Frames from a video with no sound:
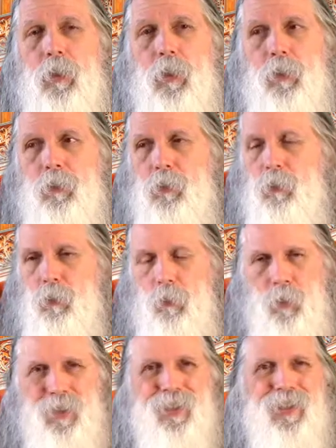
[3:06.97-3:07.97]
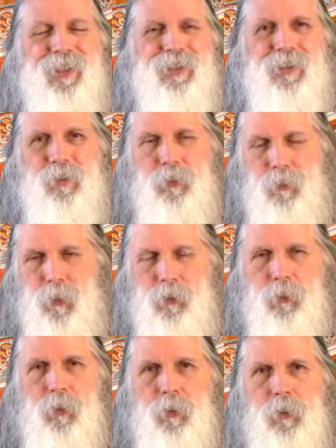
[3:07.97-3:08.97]
and to organize and
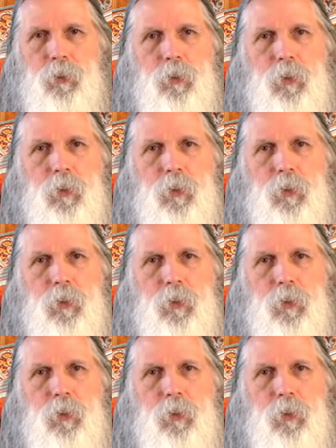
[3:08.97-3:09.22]
structure